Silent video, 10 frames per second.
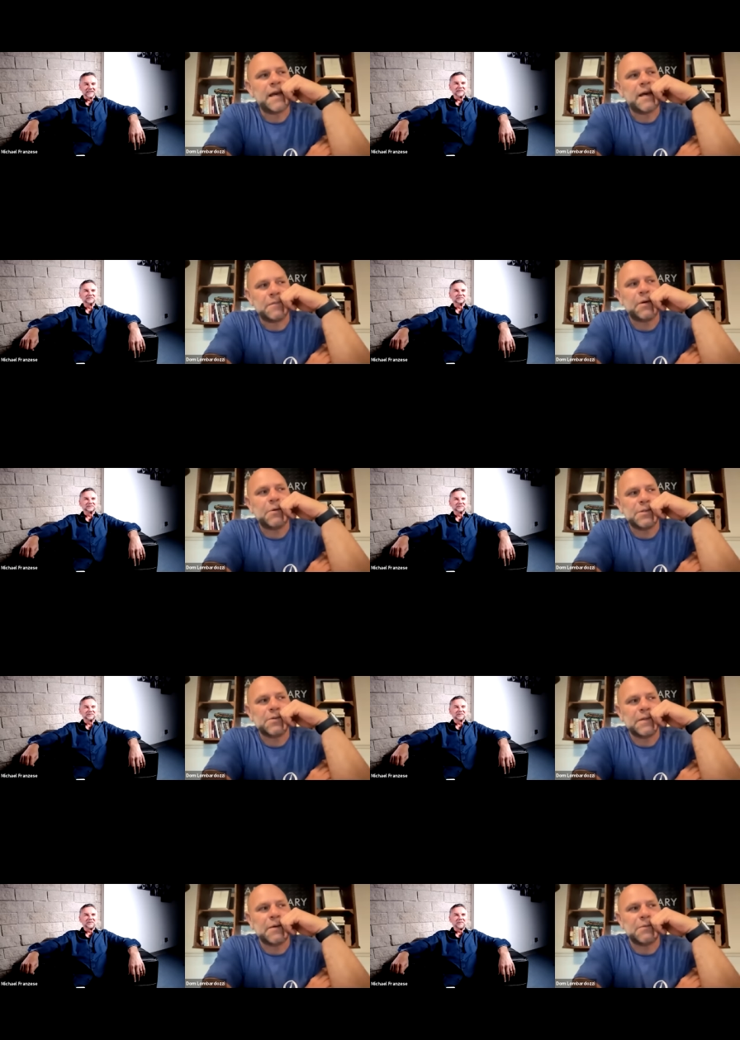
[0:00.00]
David. Yeah.
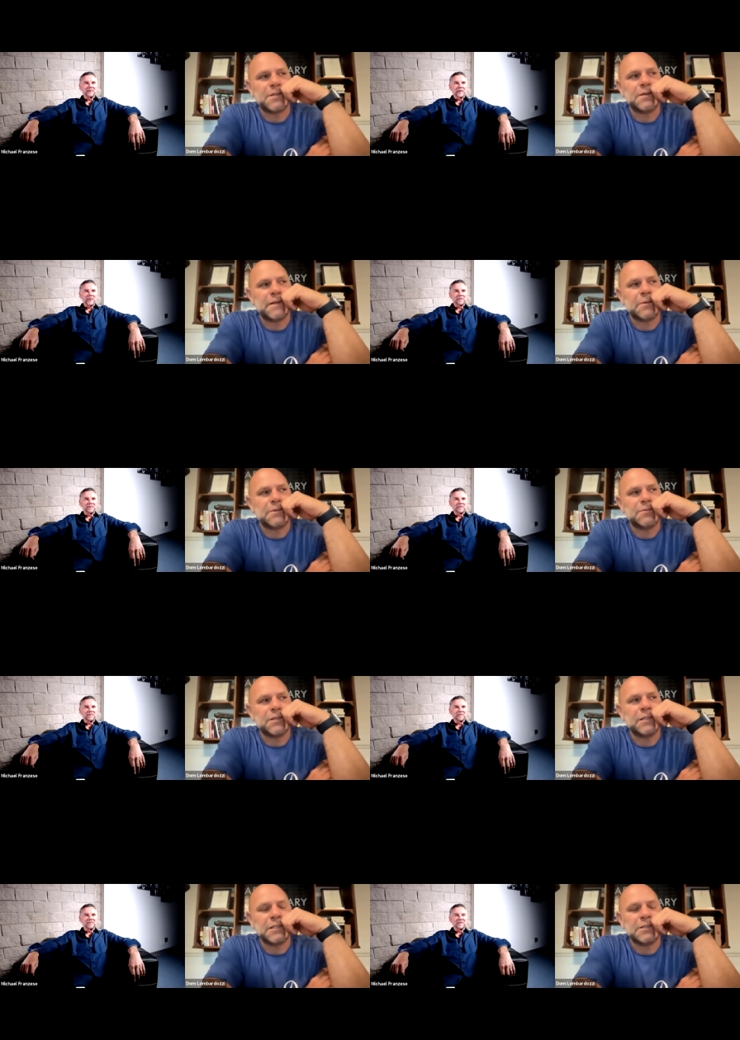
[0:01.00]
yeah, that was a that was
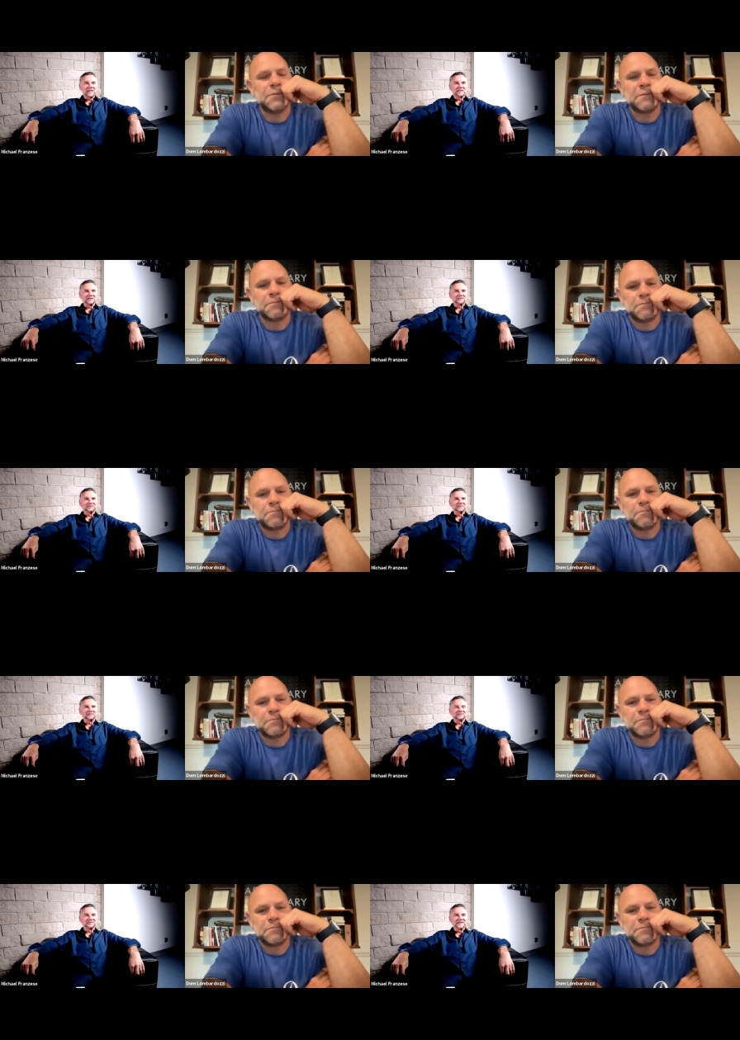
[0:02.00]
a that was a really good
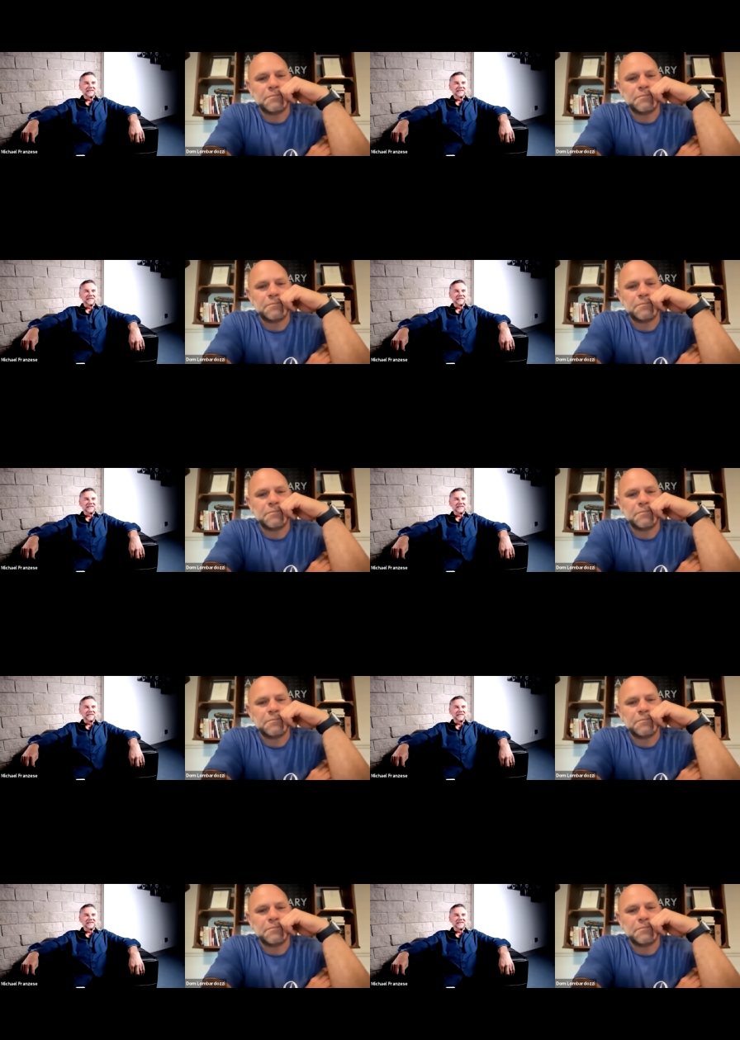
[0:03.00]
one.